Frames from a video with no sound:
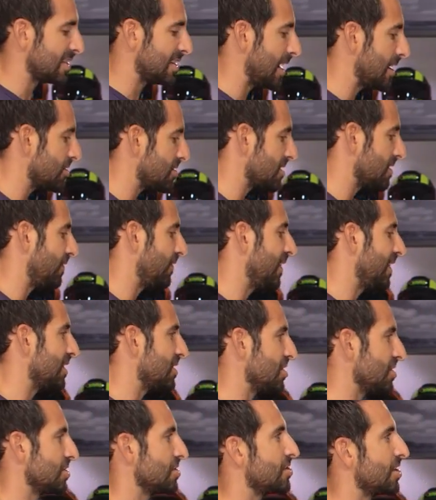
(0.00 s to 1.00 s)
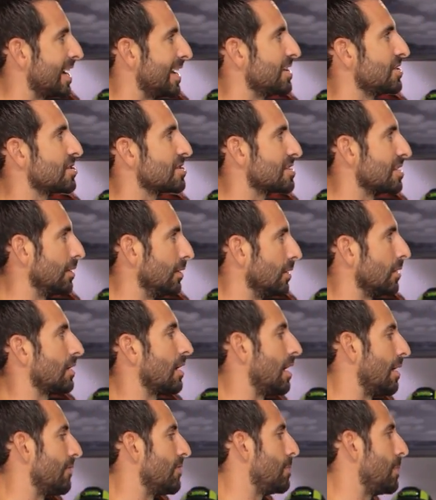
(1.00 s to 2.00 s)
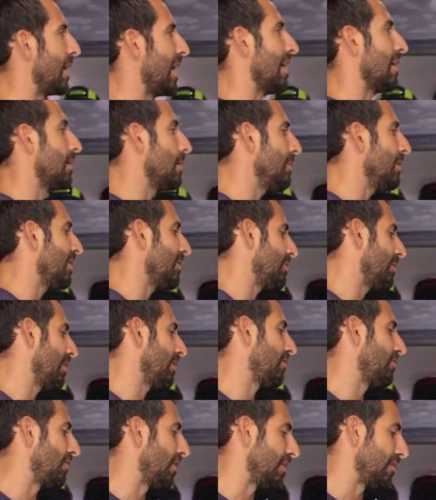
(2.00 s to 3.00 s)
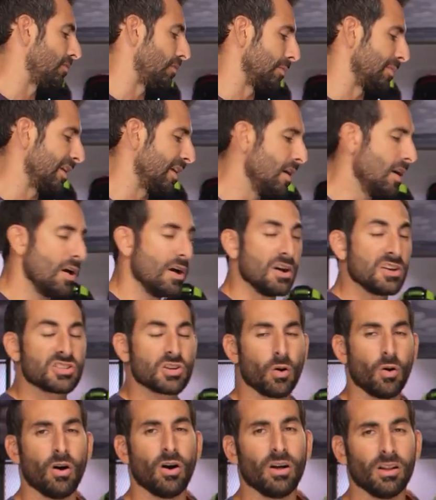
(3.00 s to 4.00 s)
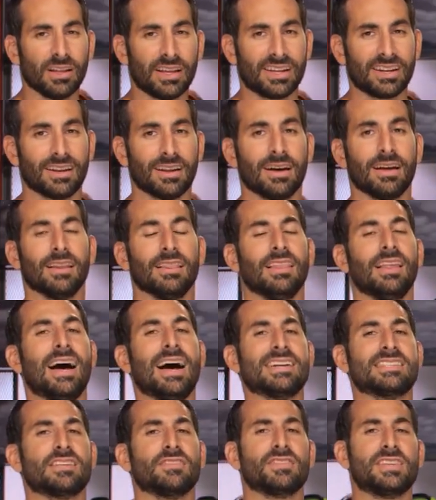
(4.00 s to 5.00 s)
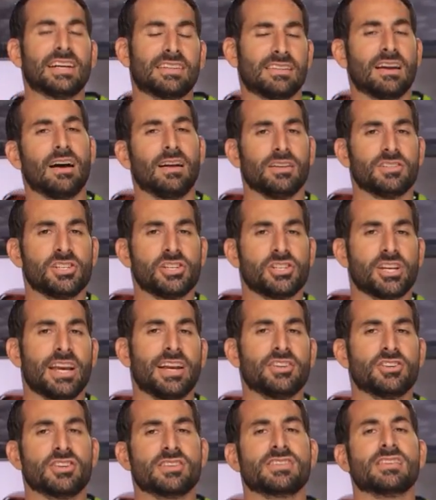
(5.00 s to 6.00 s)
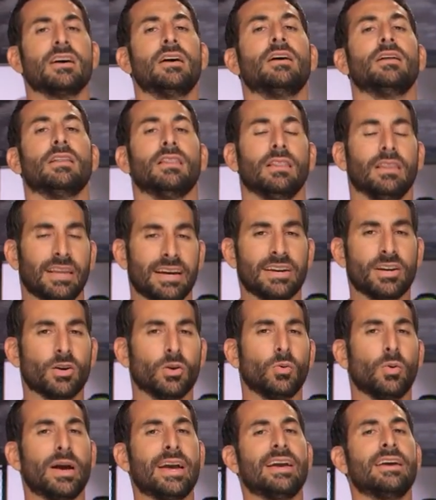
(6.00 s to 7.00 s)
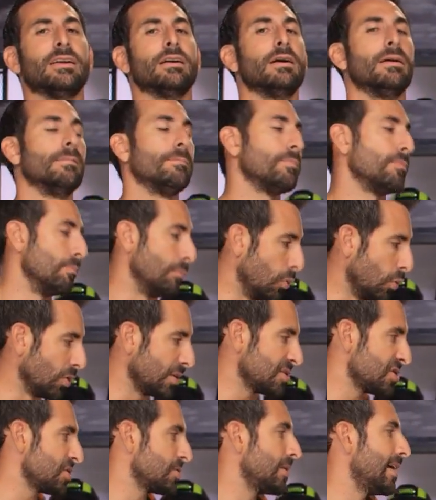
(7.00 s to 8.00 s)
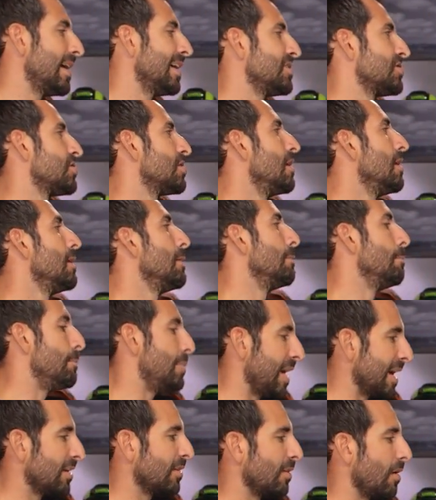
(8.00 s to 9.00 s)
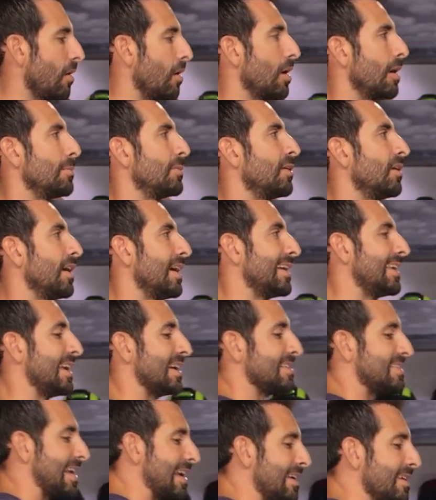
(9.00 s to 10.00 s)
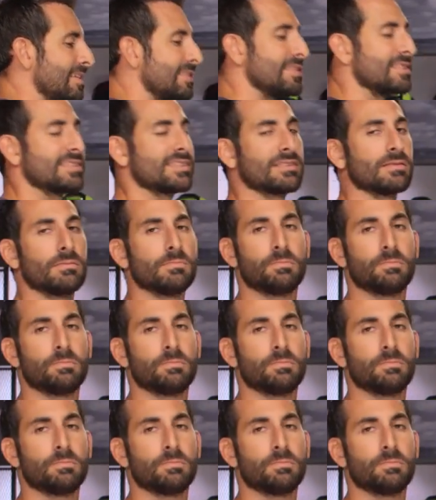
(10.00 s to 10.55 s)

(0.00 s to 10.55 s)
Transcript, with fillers: changes the finishes, changes the look of the pant. Come back around to the front for me. So all in, lots of technology changes, lighter weight, more stretch, better armor. Again, taking this